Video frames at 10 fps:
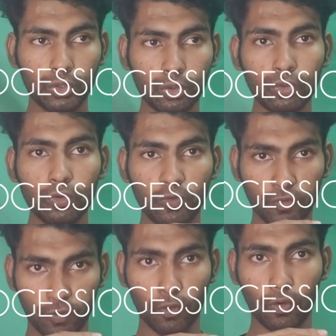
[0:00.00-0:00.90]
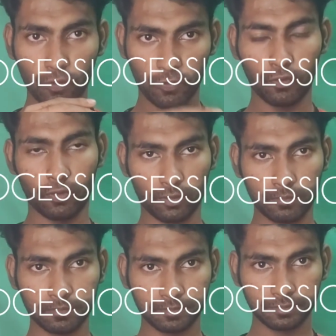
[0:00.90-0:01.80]
2-4-4.
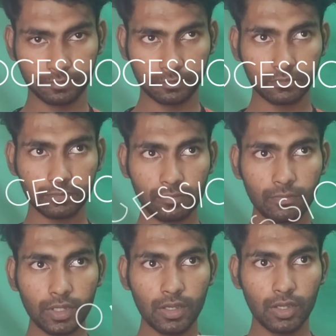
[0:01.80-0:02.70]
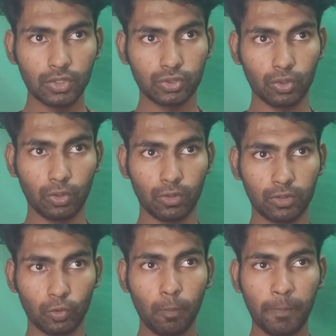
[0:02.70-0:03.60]

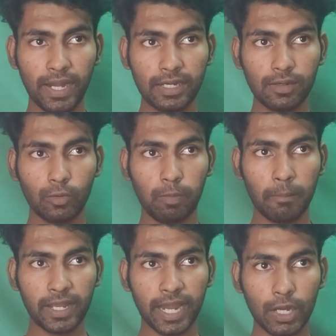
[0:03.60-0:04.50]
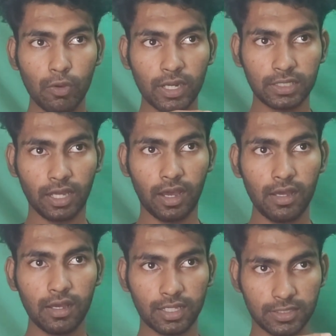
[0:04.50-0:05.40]
So Upamecano and
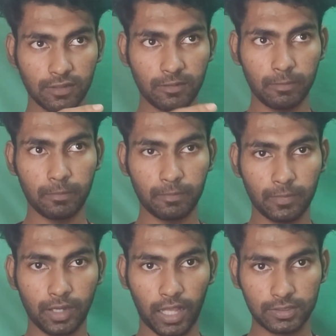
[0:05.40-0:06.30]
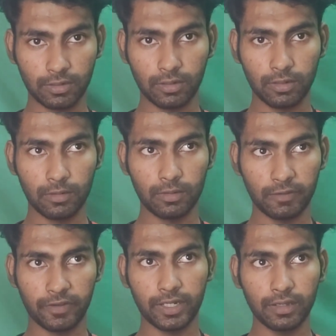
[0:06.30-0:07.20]
Ta as a
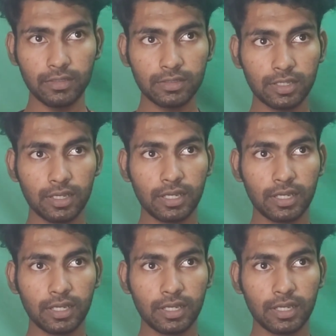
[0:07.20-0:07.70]
defenders.